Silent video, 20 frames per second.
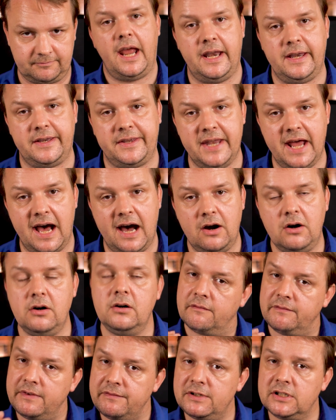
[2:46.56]
And
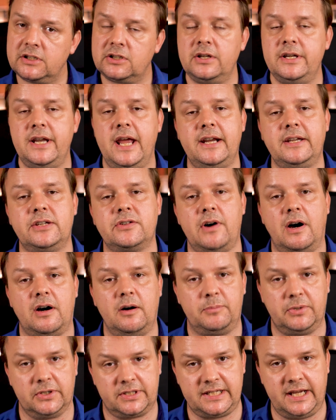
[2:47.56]
now we will connect to
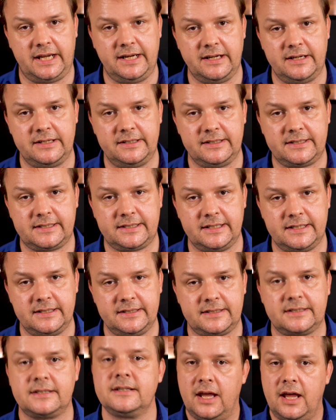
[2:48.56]
our Portainer
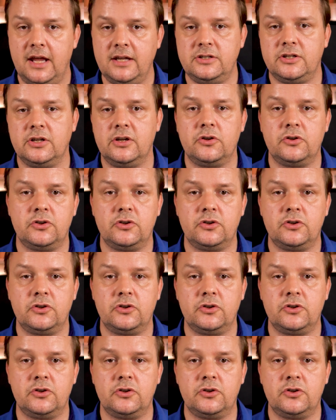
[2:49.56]
instance and